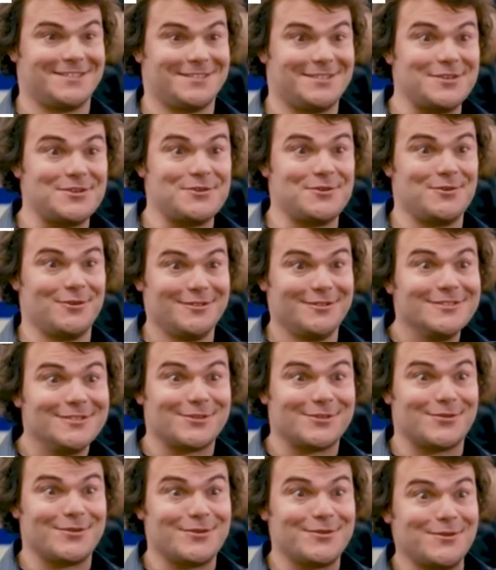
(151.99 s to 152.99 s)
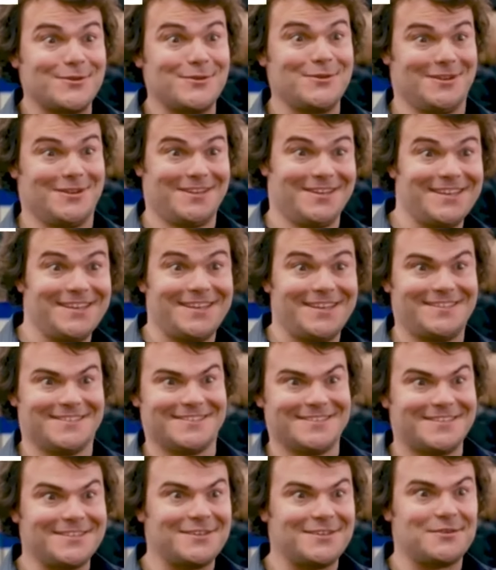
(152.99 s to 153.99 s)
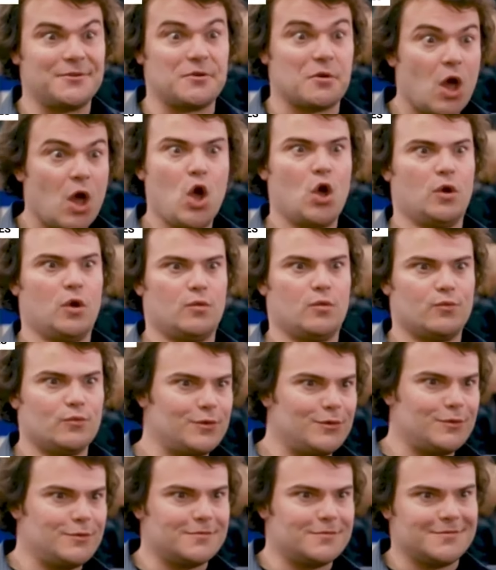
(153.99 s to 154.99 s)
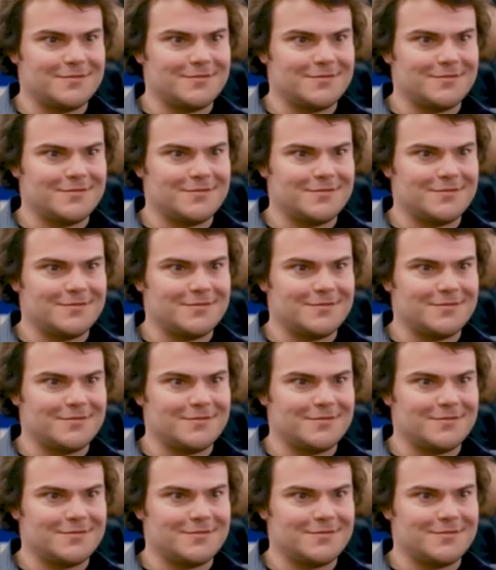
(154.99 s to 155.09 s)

dude and screw leading do. And I let him go.